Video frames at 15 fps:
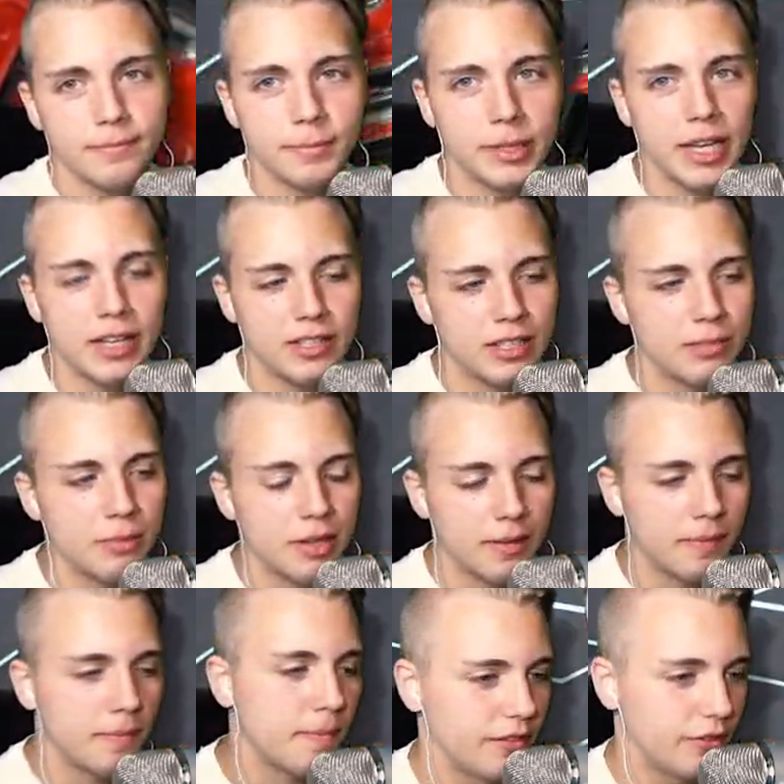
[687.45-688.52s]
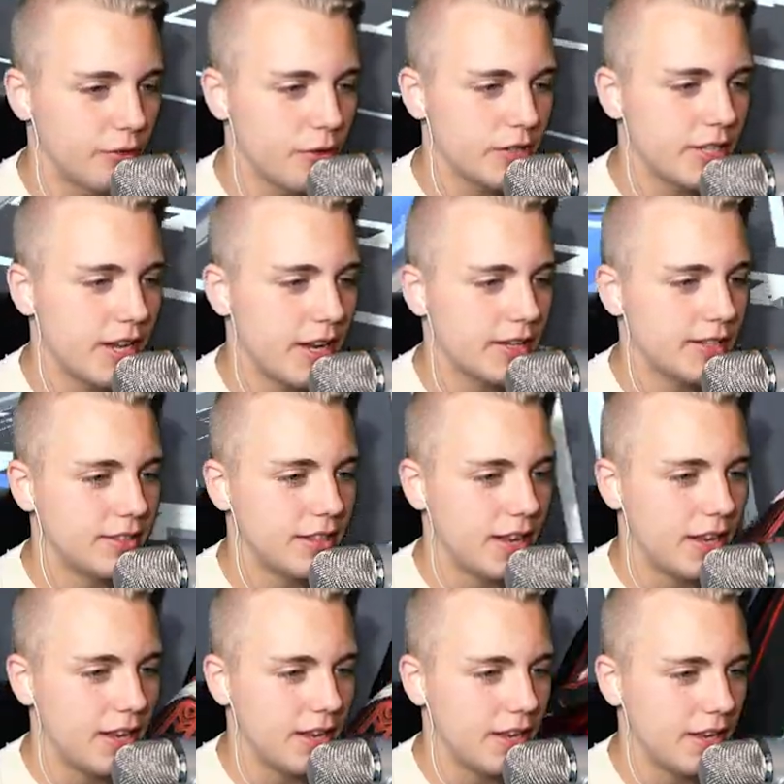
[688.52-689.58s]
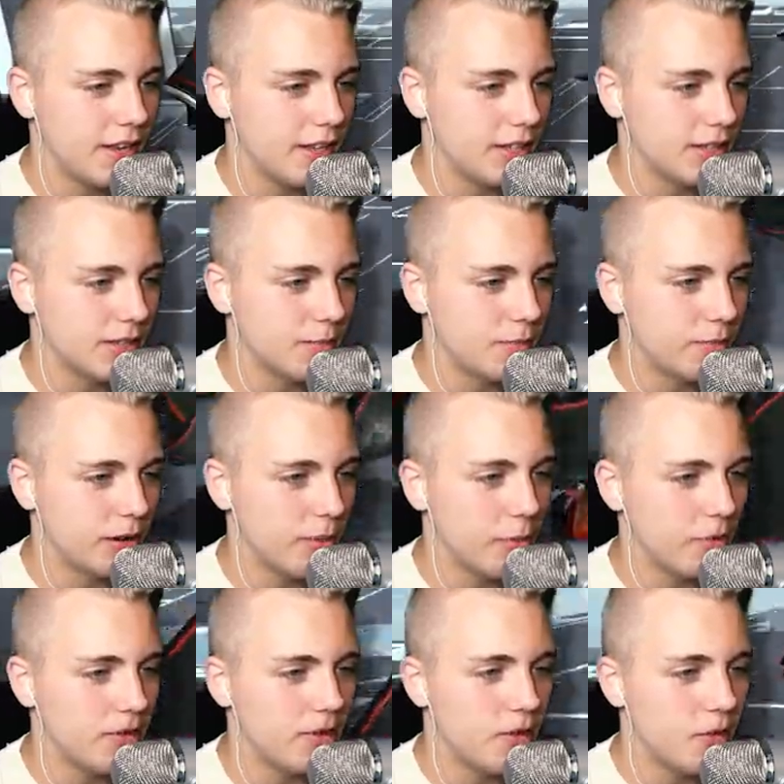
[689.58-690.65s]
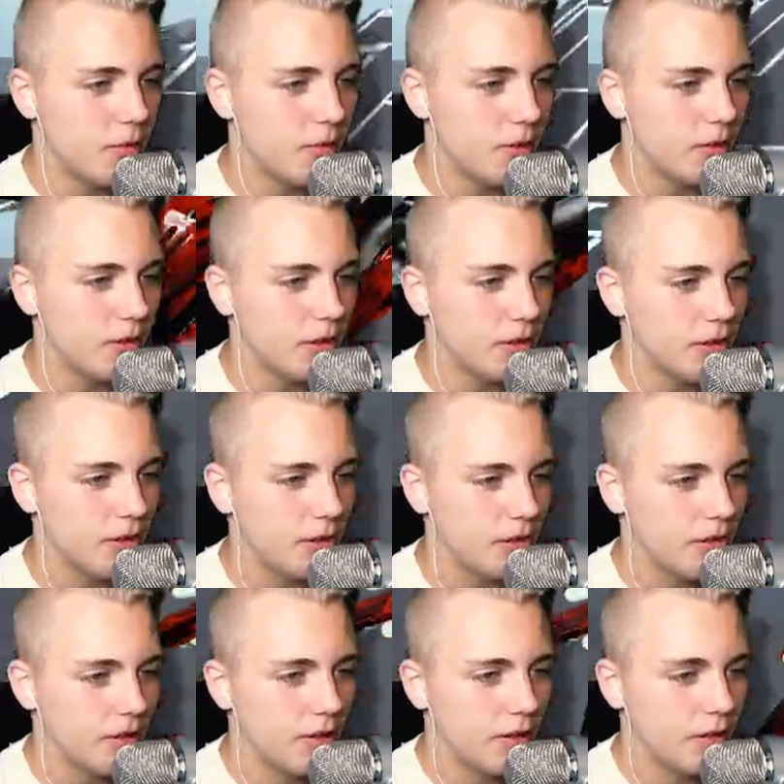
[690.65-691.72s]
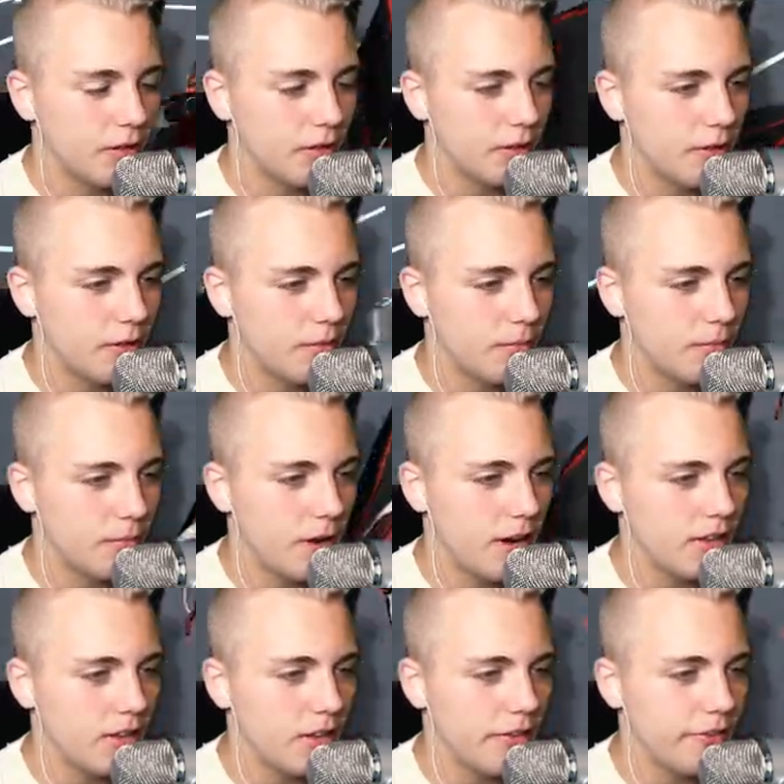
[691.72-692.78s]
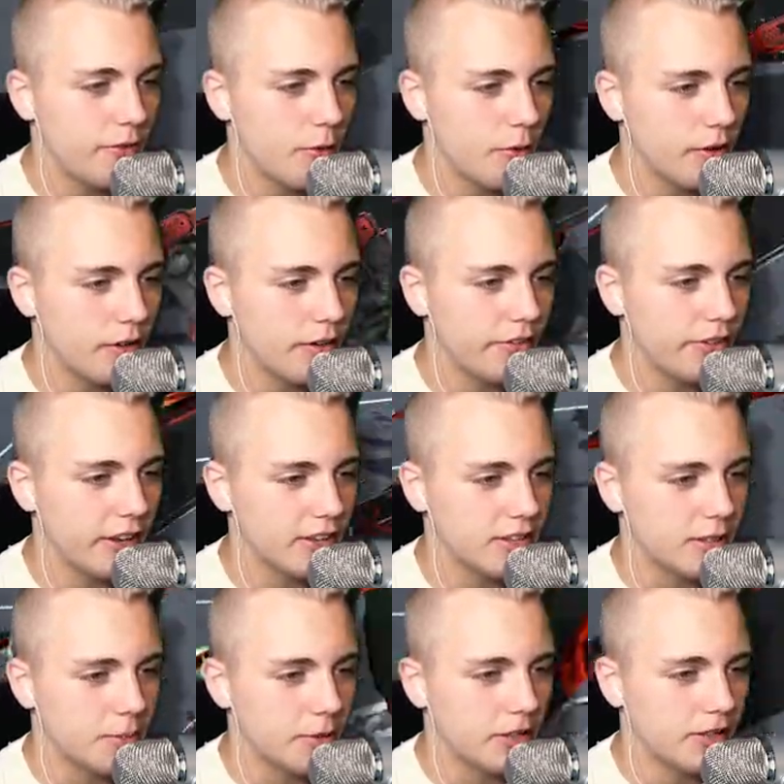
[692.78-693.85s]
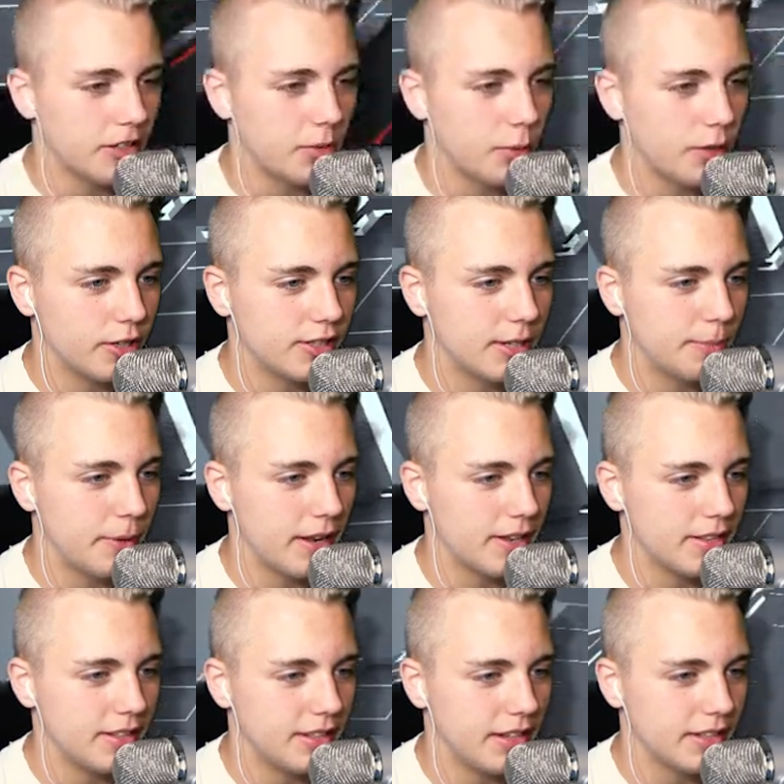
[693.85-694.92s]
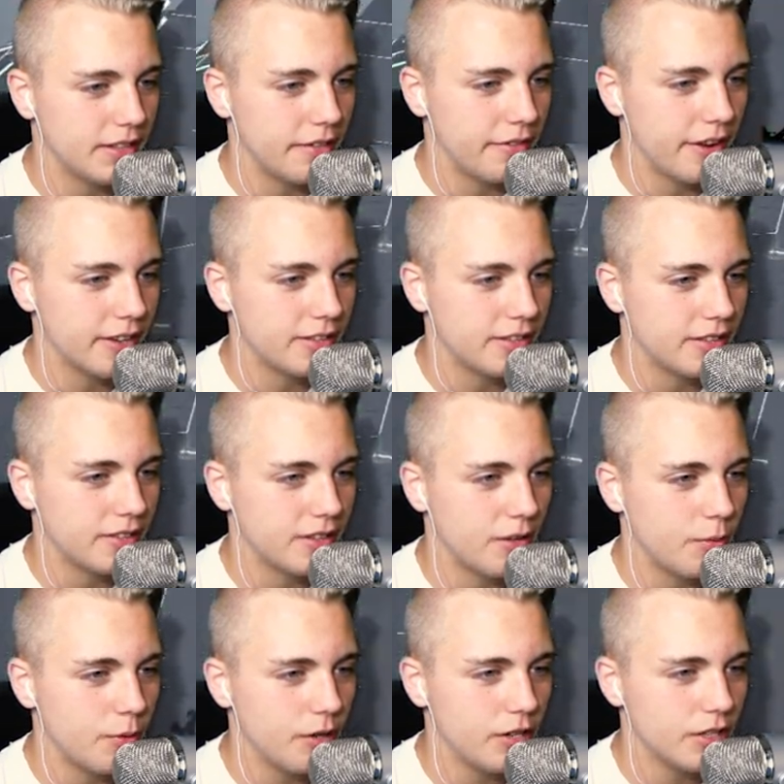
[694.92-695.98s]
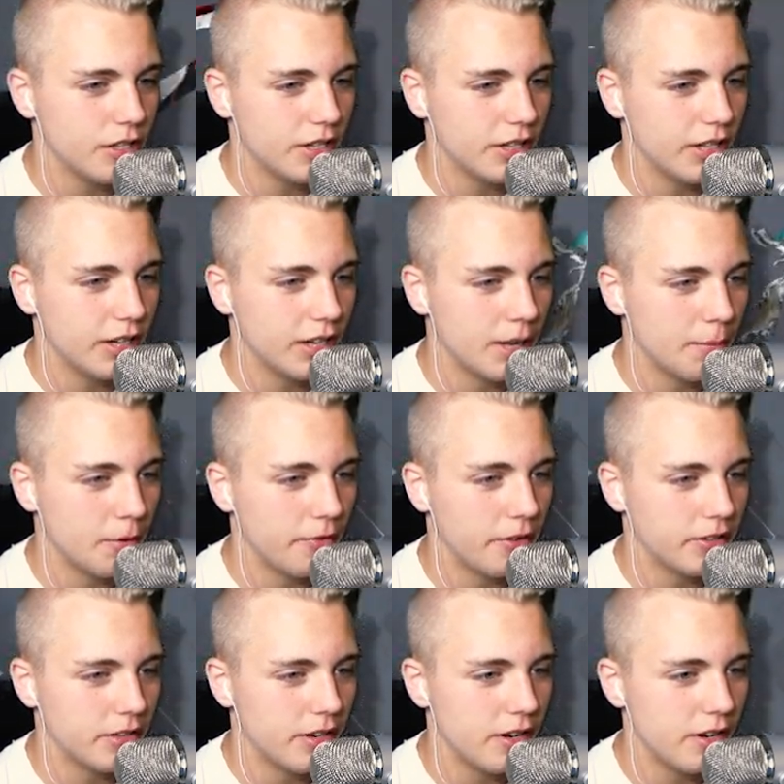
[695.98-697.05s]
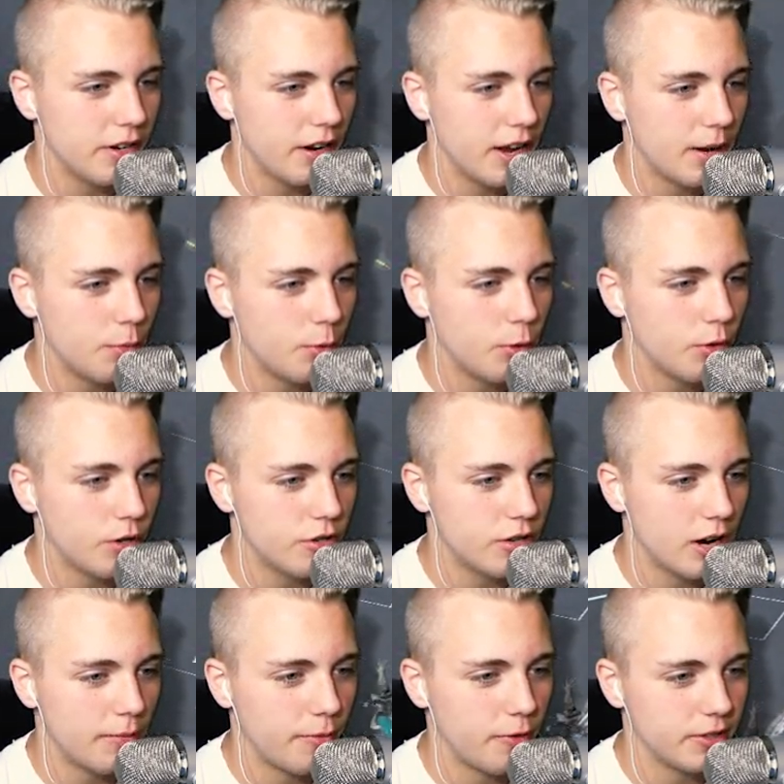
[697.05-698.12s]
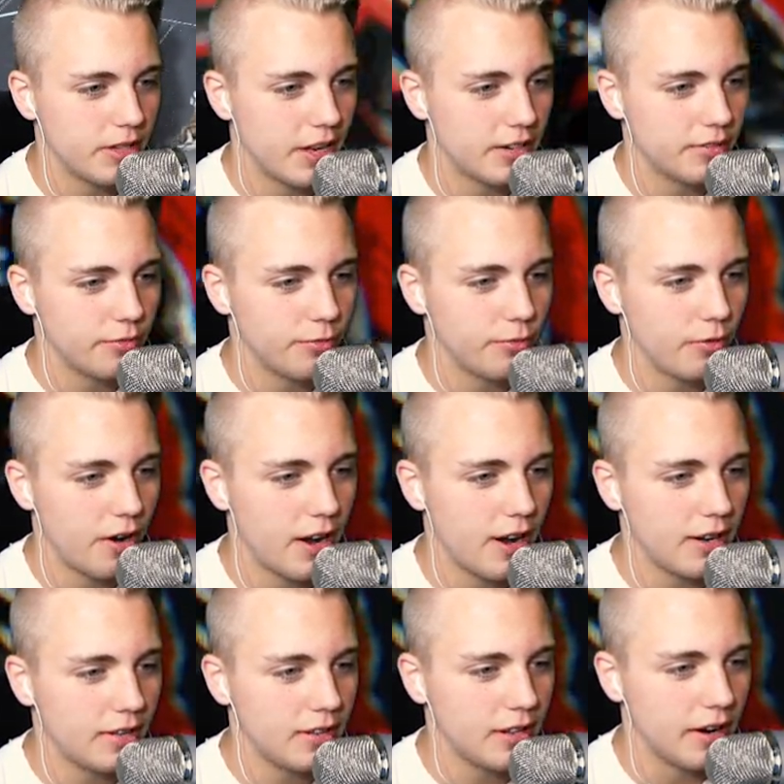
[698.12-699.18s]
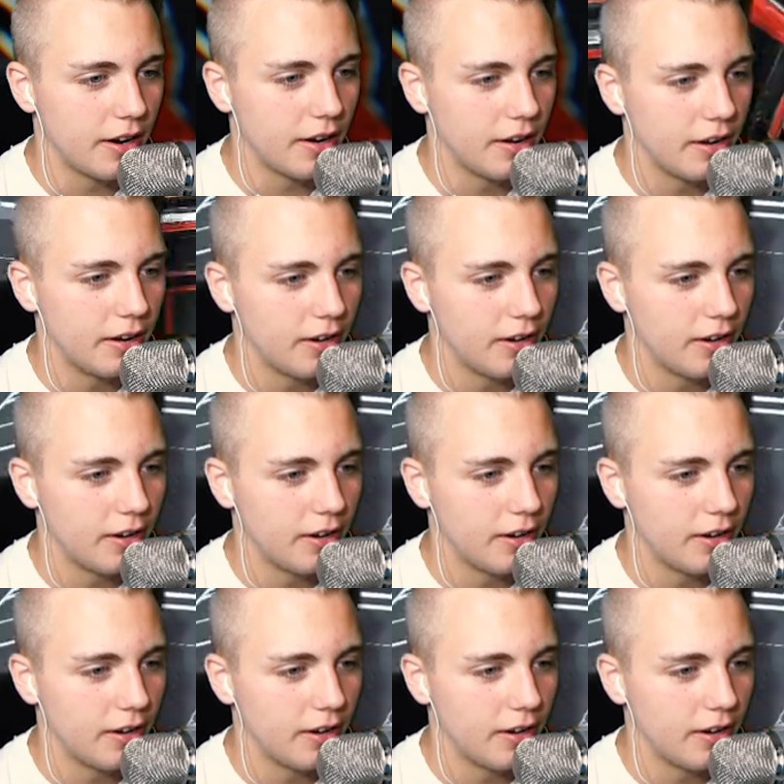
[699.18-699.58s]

But that's just me. Vortex is probably known mainly for Infested because it works the best against Infested. So we're just going to get a couple Infested here, and we're going to drop Vortex right there.